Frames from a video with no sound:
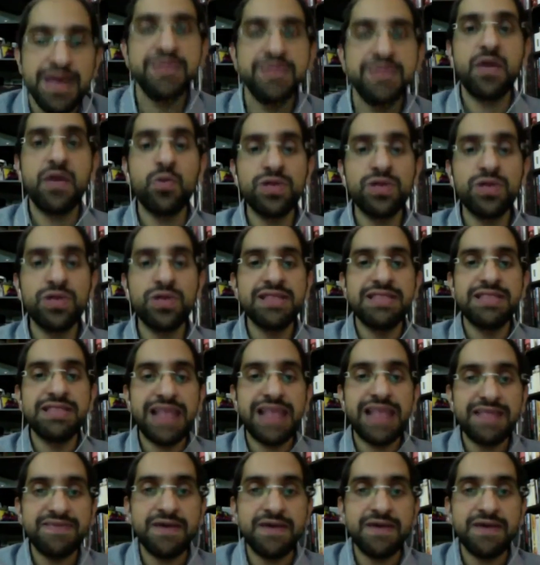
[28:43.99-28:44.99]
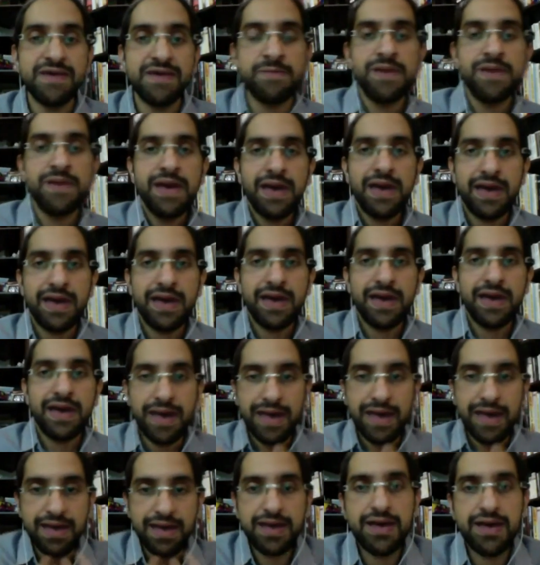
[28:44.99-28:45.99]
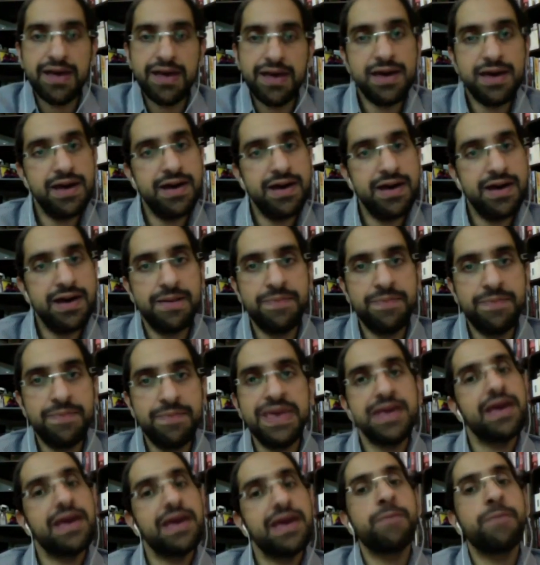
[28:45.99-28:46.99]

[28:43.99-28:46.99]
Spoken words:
They wouldn't let him be